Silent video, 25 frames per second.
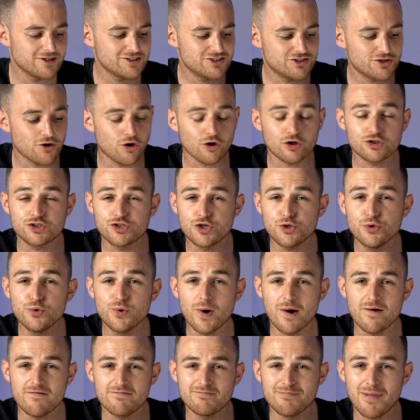Stock
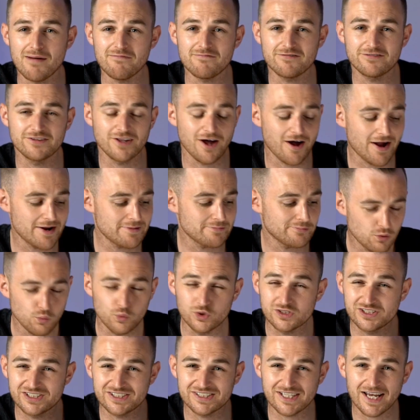2 of month 9
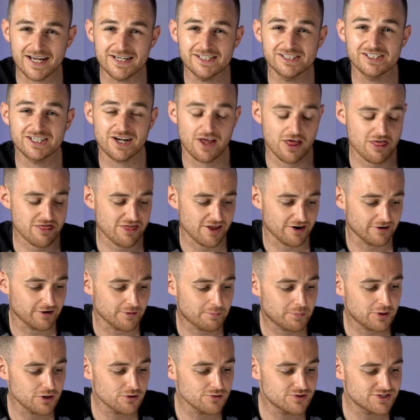was Sage
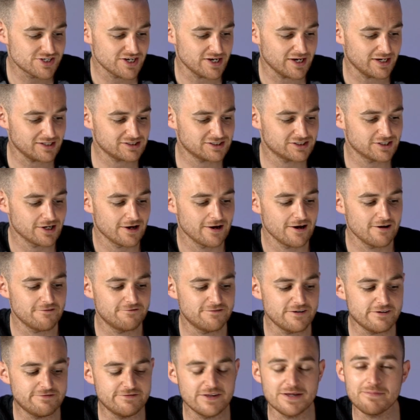Therapeutics.
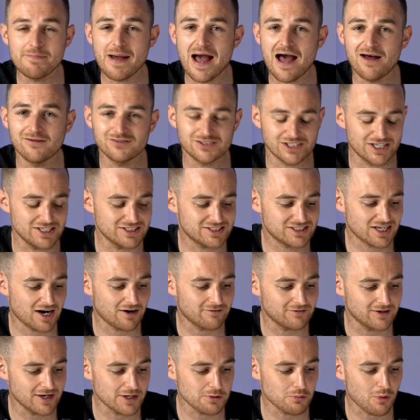£50 is
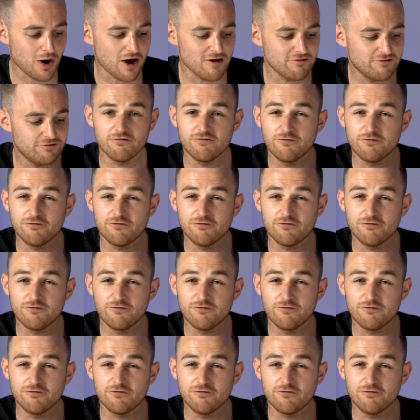currently worth